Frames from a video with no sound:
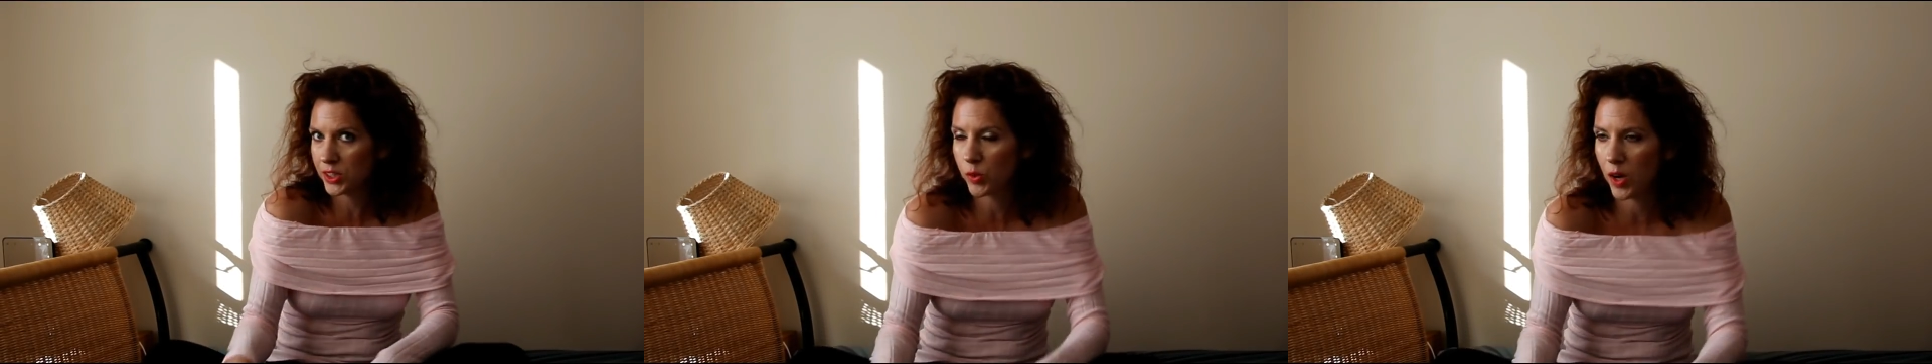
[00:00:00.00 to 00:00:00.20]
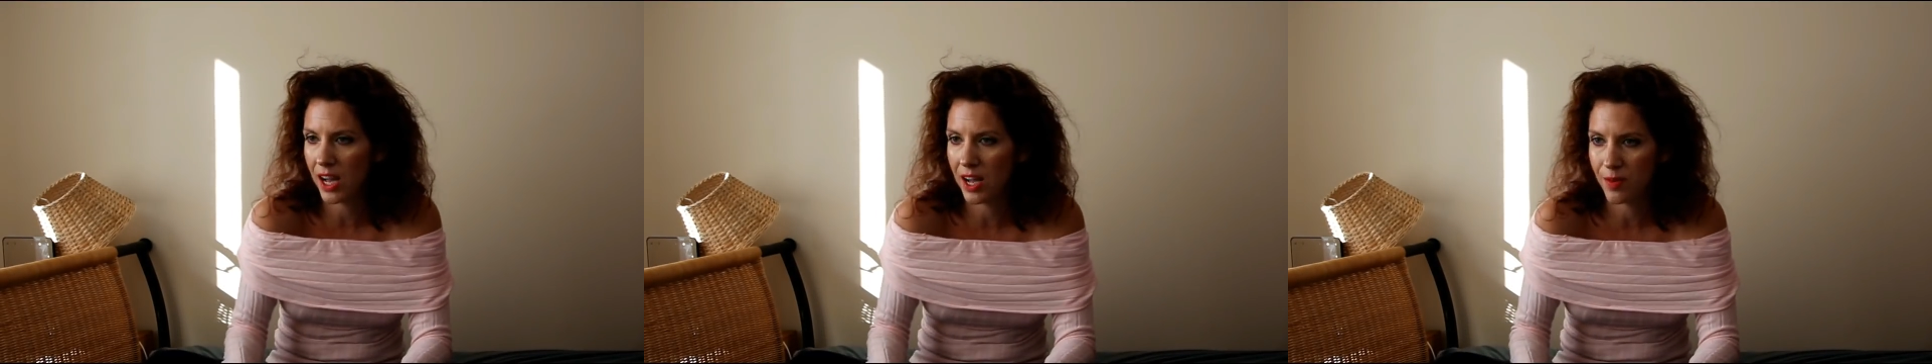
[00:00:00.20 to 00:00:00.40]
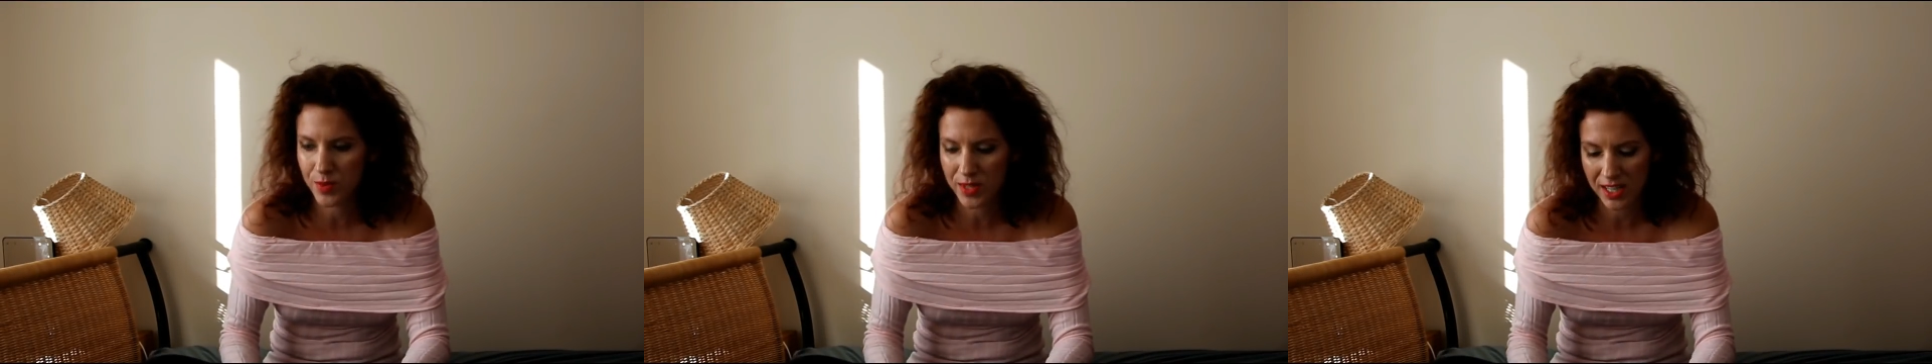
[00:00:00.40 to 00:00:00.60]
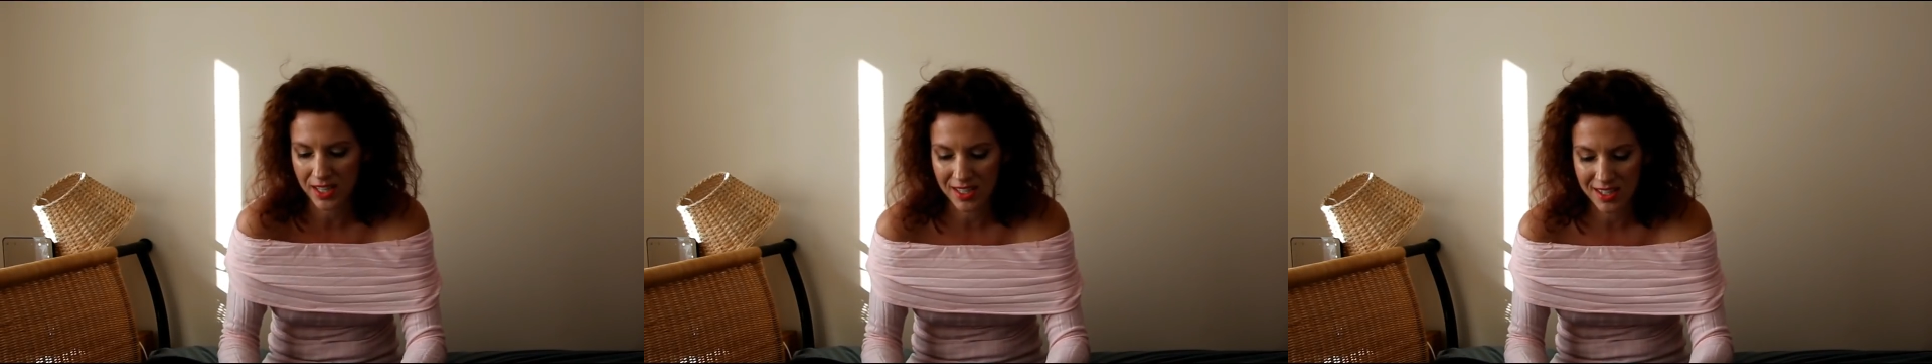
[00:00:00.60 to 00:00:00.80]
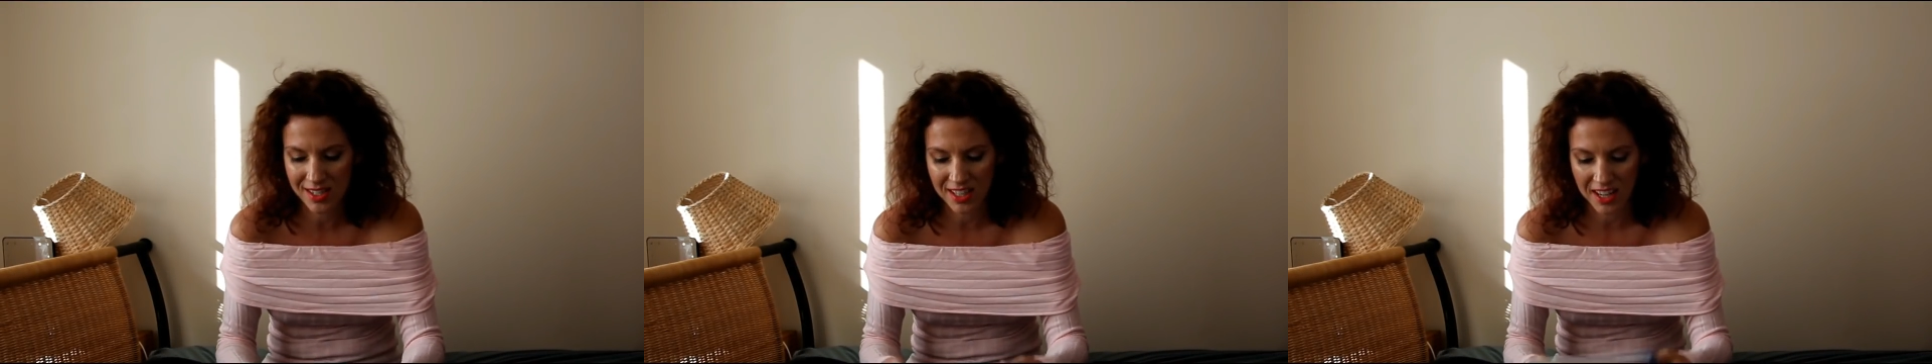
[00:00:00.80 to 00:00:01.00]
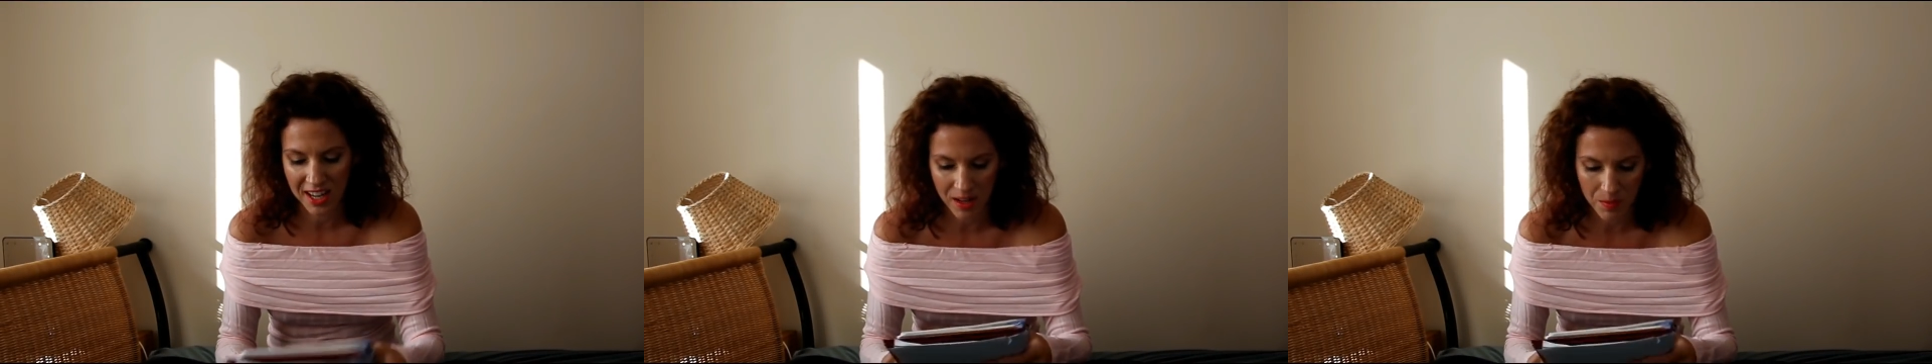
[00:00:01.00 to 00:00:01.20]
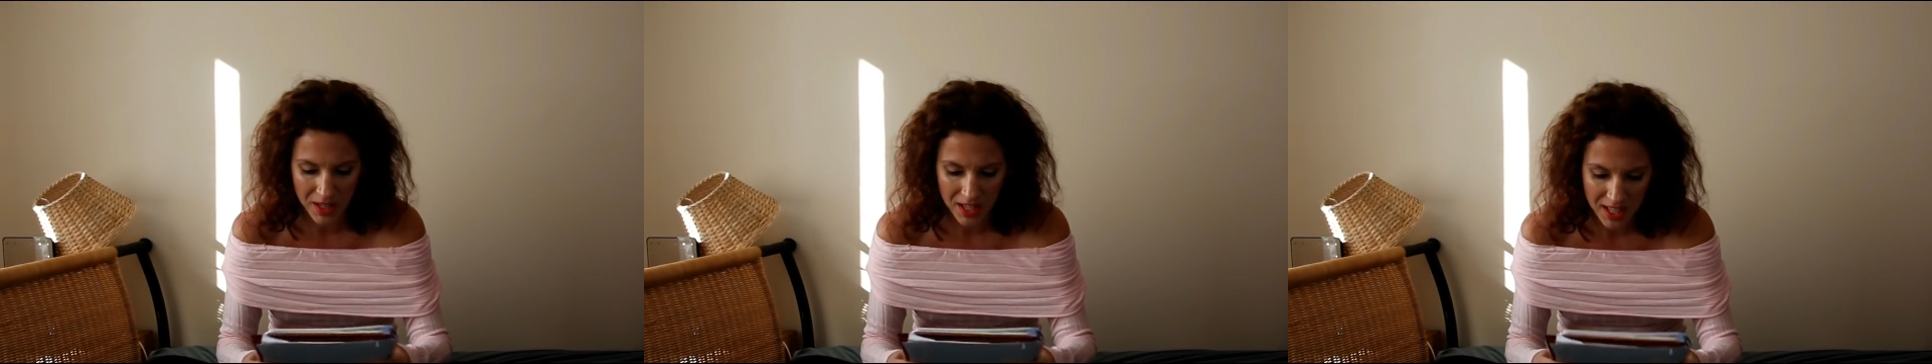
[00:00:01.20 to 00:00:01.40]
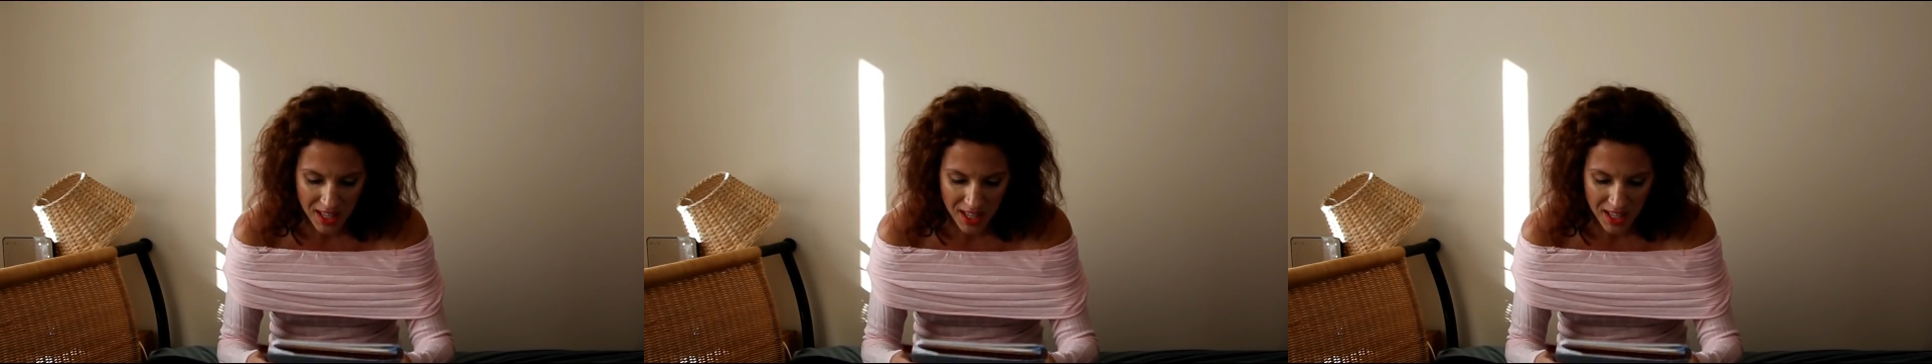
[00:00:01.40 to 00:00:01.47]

grams at this time.